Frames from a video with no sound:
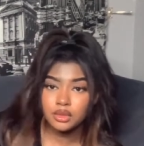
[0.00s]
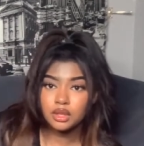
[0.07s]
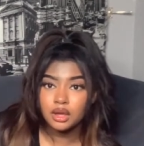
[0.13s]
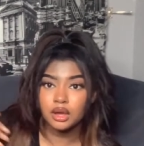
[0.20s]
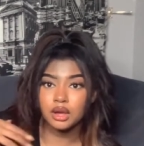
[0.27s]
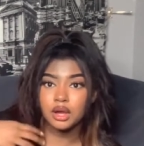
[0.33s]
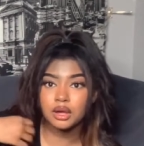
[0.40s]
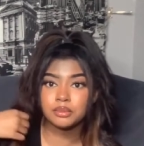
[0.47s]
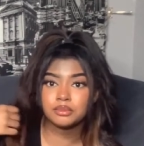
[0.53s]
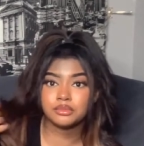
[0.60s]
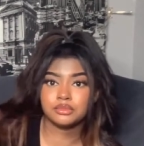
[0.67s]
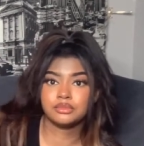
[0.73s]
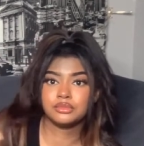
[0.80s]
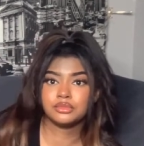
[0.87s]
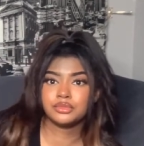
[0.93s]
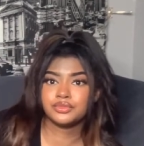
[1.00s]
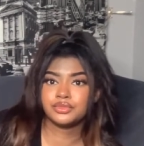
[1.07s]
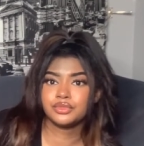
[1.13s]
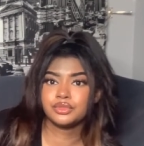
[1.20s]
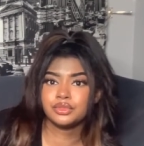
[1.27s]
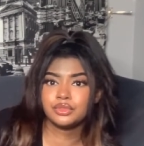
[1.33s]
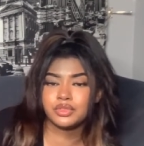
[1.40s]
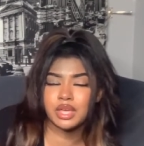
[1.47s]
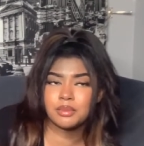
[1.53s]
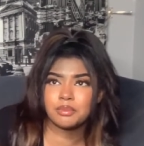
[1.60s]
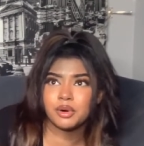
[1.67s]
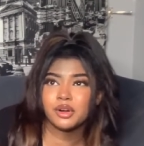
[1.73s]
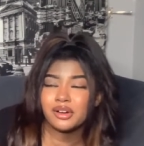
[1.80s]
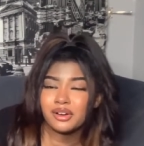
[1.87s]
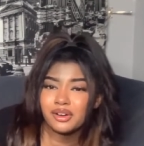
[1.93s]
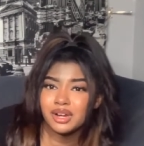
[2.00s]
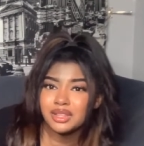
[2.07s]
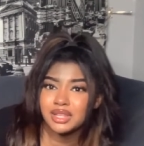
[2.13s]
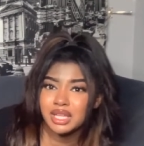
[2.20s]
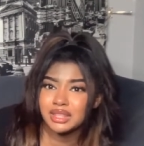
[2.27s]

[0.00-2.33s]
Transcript: they put her in like